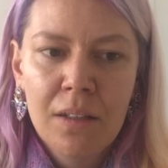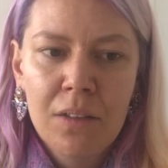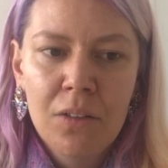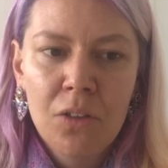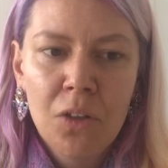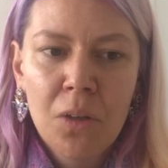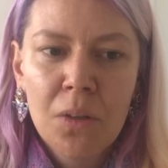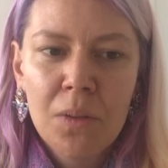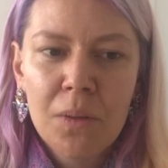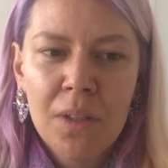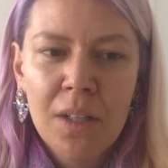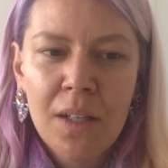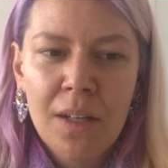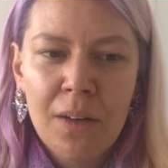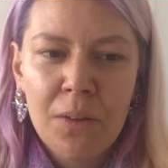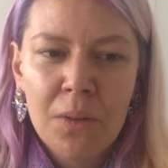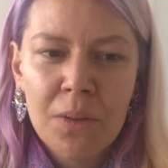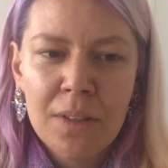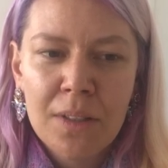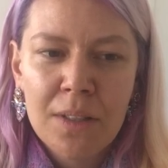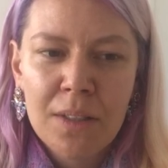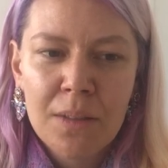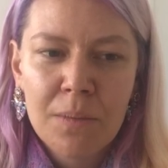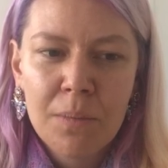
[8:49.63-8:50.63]
not that I
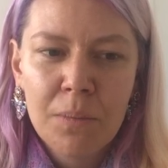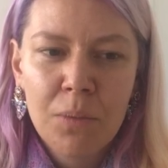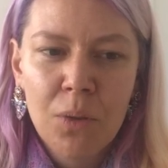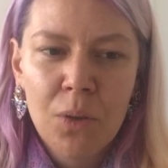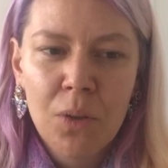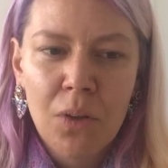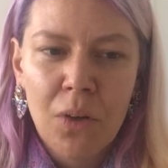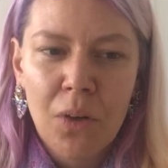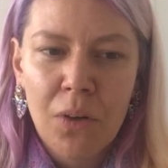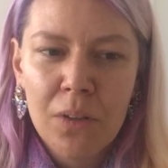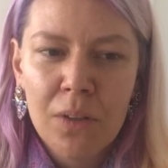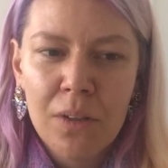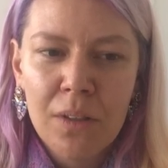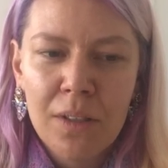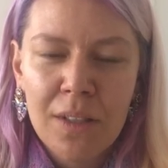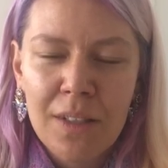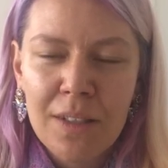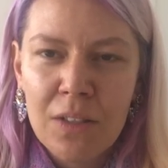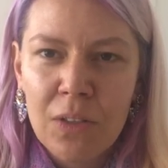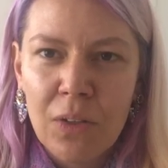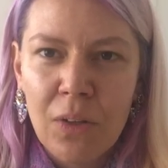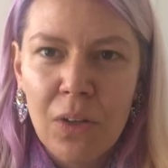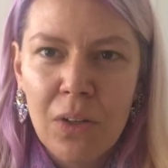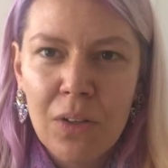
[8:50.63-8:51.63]
was put on
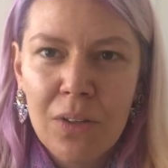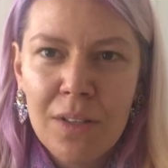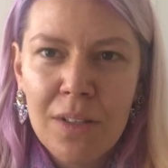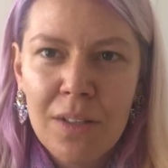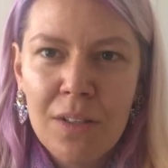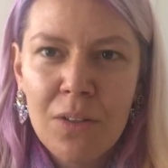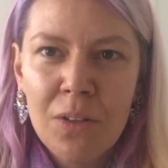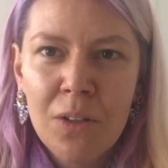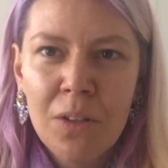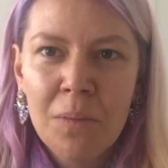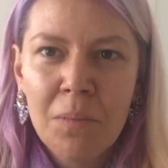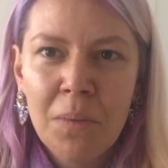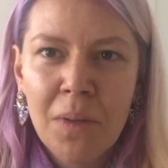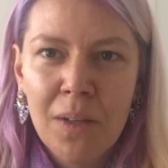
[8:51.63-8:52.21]
this earth to do,